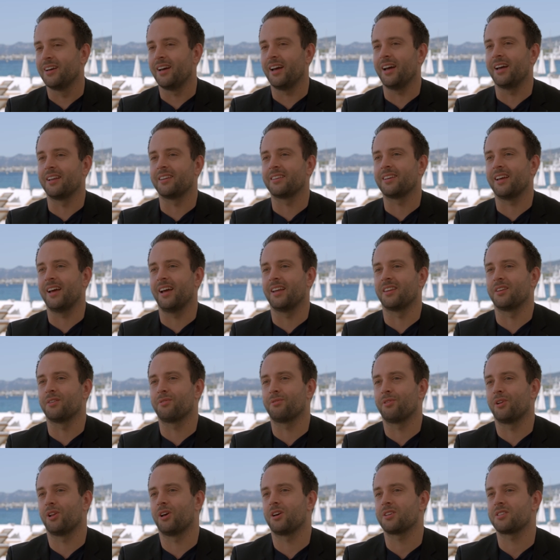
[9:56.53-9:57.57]
And the
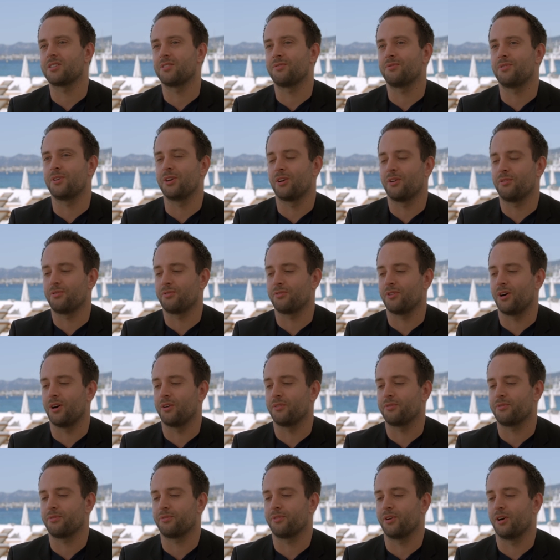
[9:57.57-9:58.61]
philosophy of
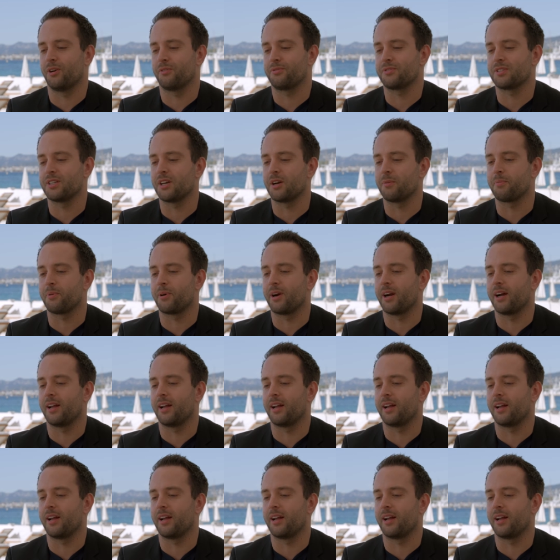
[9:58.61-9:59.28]
Singapore